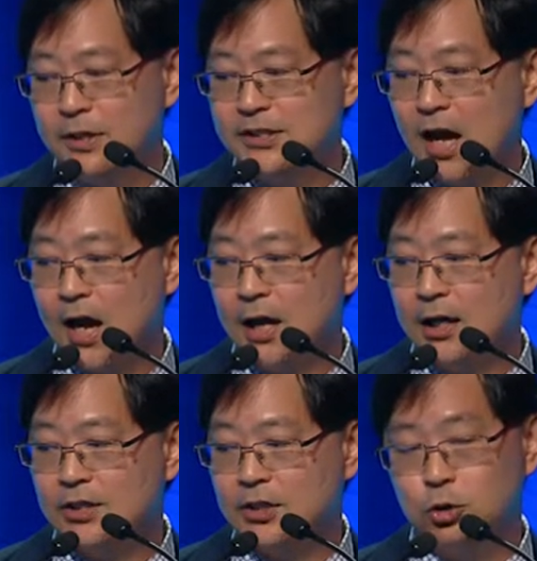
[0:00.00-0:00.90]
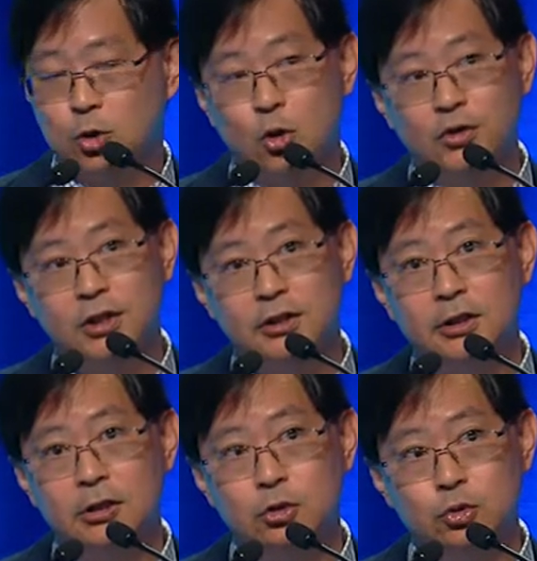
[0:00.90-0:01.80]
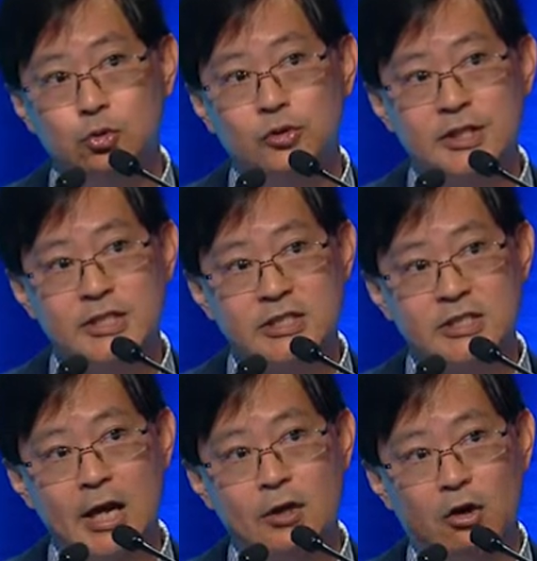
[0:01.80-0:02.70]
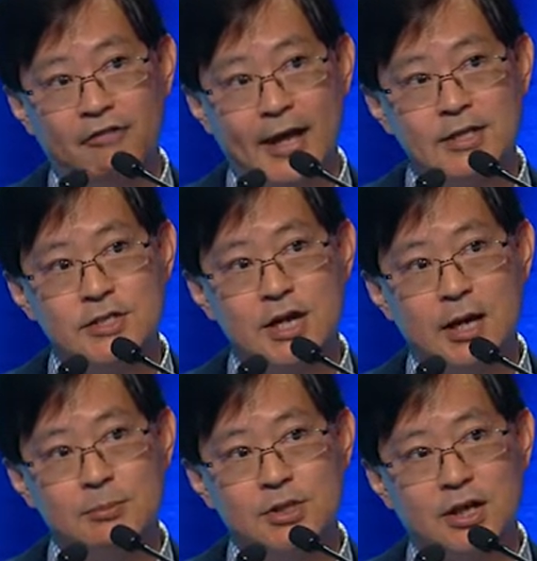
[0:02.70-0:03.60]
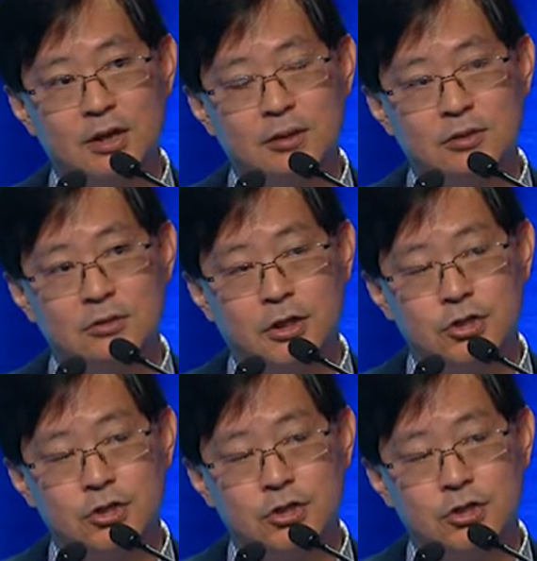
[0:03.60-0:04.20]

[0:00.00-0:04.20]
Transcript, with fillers: this highlights a totally new set of enzymes and uh,